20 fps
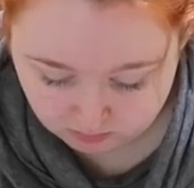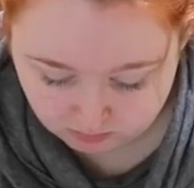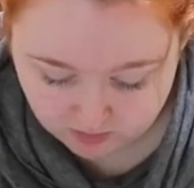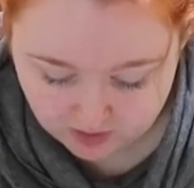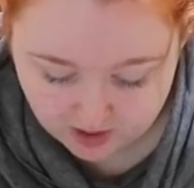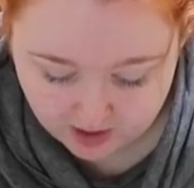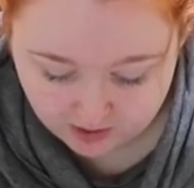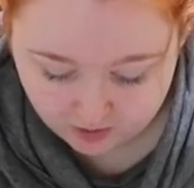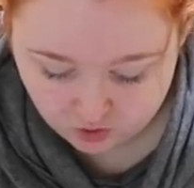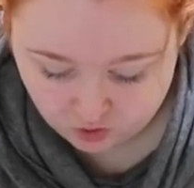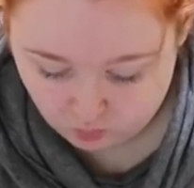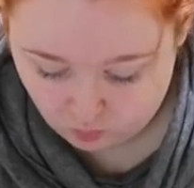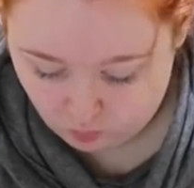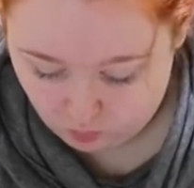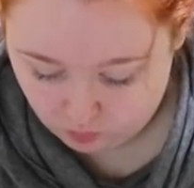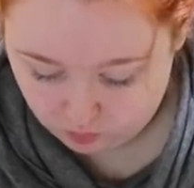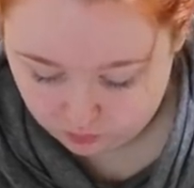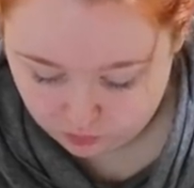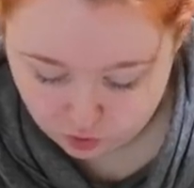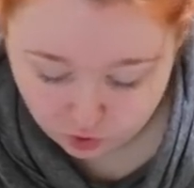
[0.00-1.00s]
the
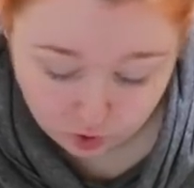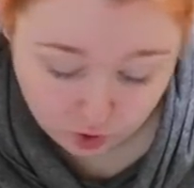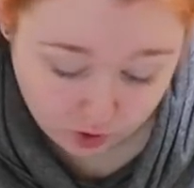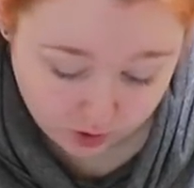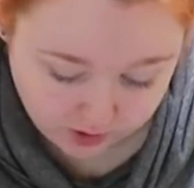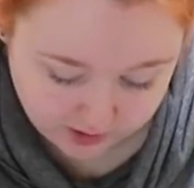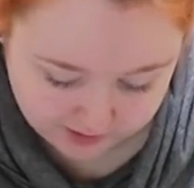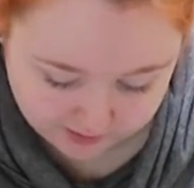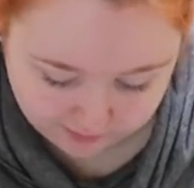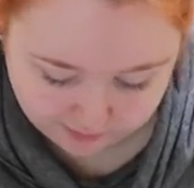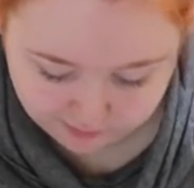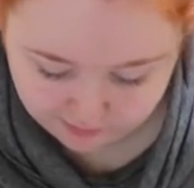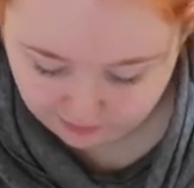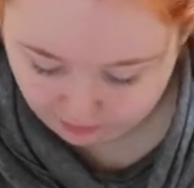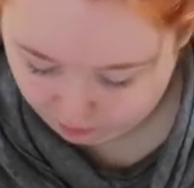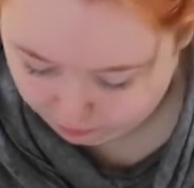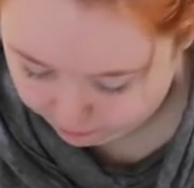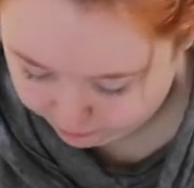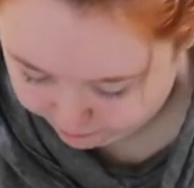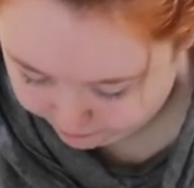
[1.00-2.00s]
actual jar
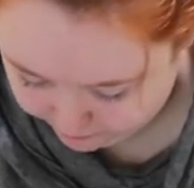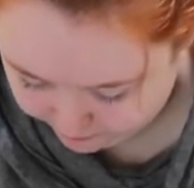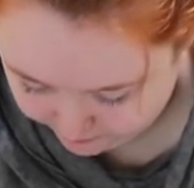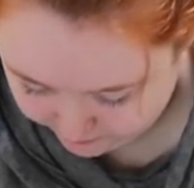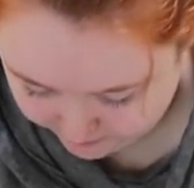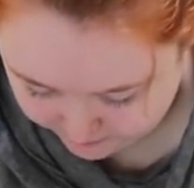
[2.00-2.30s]
itself.